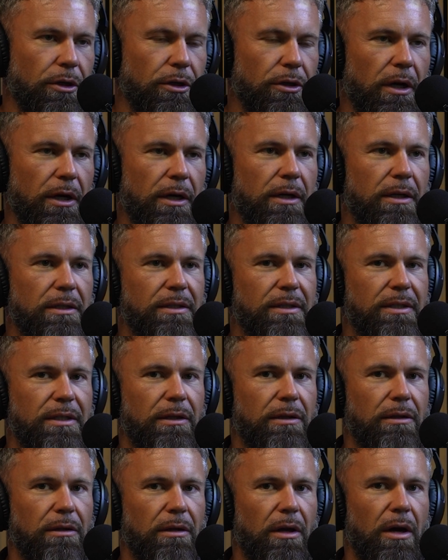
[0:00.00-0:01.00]
you're not going to see
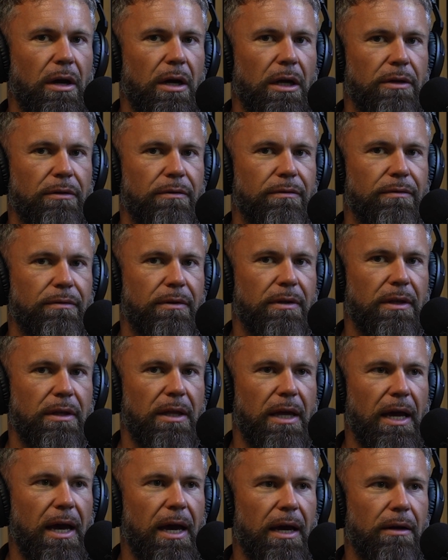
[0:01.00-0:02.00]
a lot of
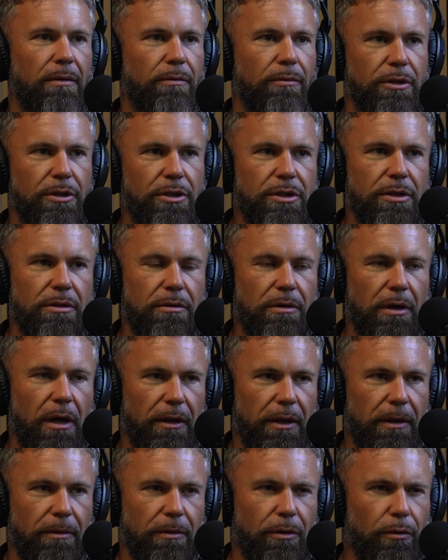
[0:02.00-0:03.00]
that, would you? I
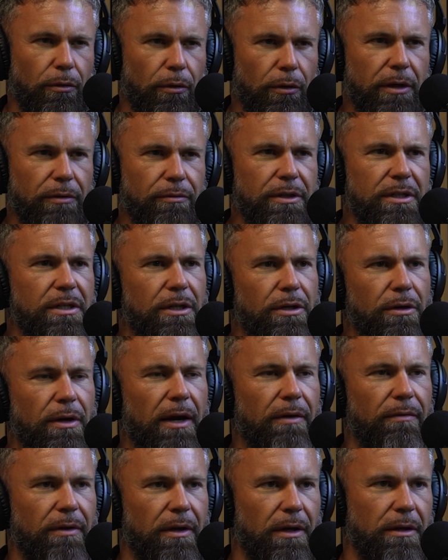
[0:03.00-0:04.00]
mean, the only reason you
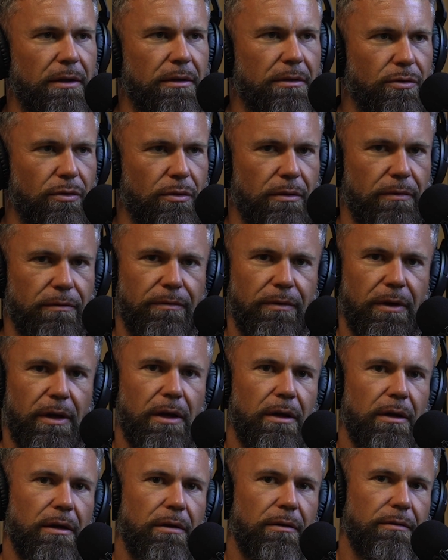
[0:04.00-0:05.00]
have that sort of
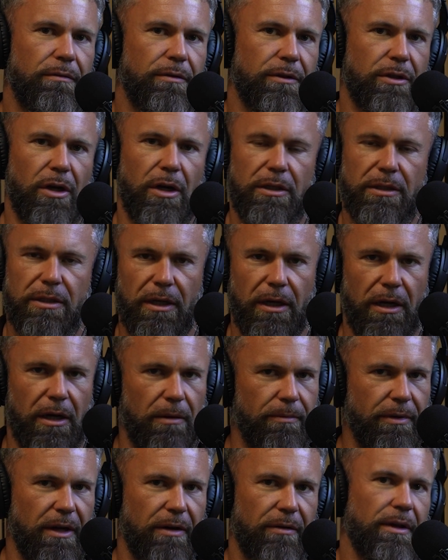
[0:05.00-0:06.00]
viscosity
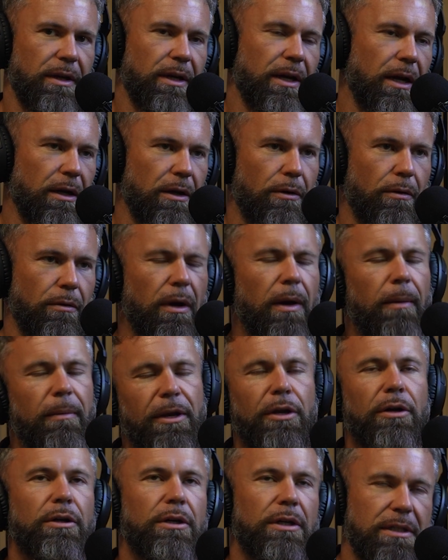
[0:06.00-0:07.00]
hump and everything kind of go, I
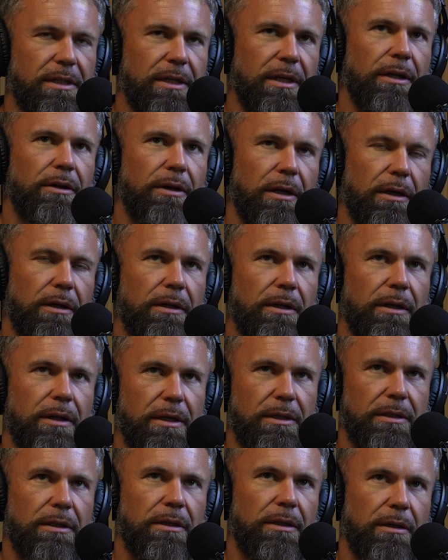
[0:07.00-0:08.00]
mean, you're going to see it in your
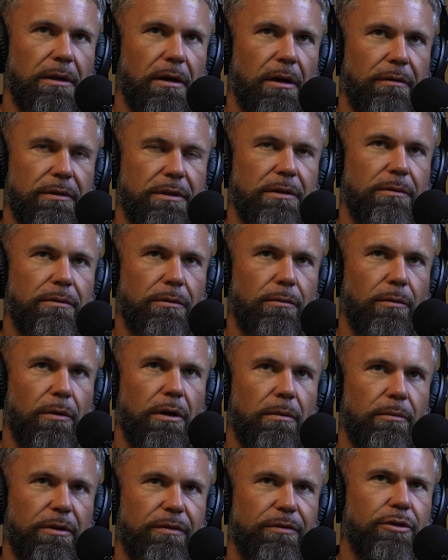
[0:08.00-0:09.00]
alkalinities, obviously, with your
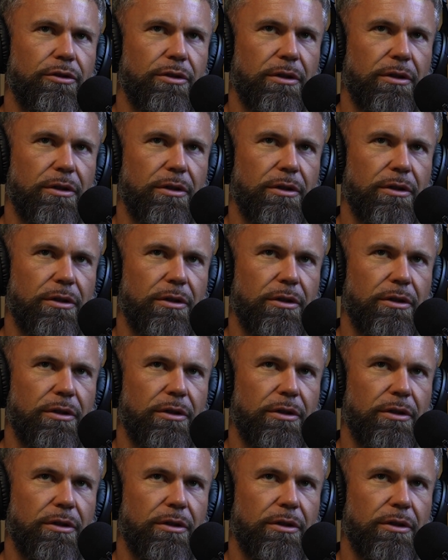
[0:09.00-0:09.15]
water, but if